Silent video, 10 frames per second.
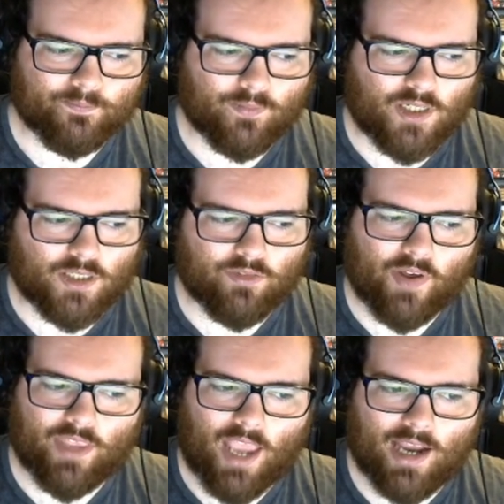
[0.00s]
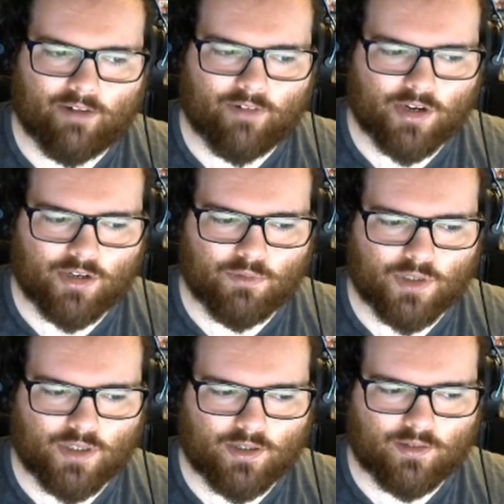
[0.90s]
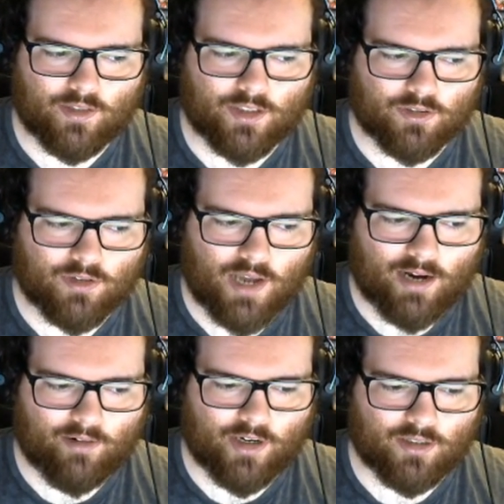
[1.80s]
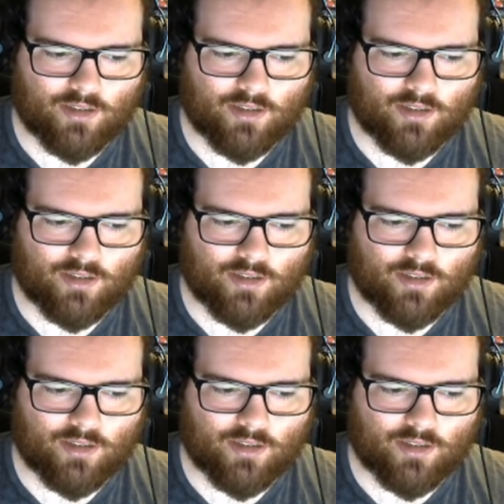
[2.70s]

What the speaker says: because without the area, you wouldn't, the total area.